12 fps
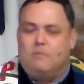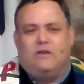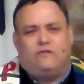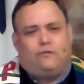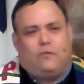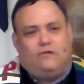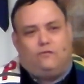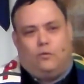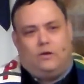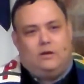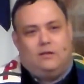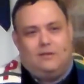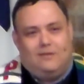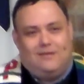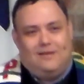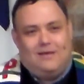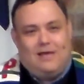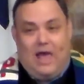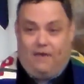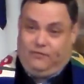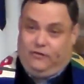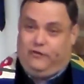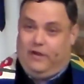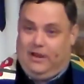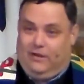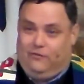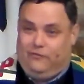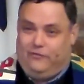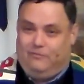Their ministries would have to change.